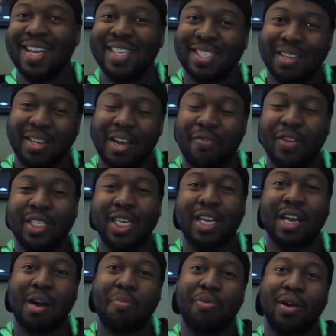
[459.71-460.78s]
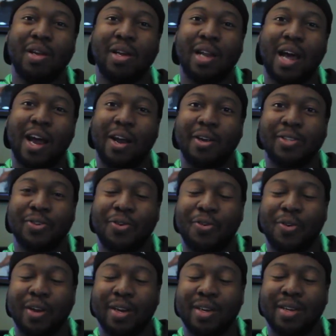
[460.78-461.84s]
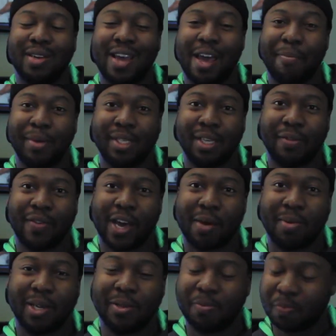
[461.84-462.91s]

So definitely check it out, Pretty Little Liars on ABC Family.